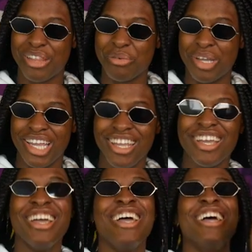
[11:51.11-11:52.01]
by the way,
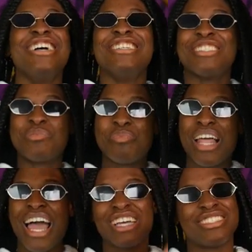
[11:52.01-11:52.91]

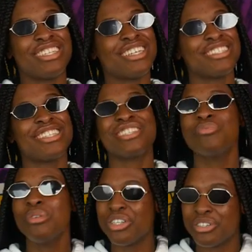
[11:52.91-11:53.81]
splashed it? I said, that's
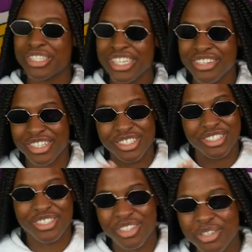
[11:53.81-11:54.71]
what you're here to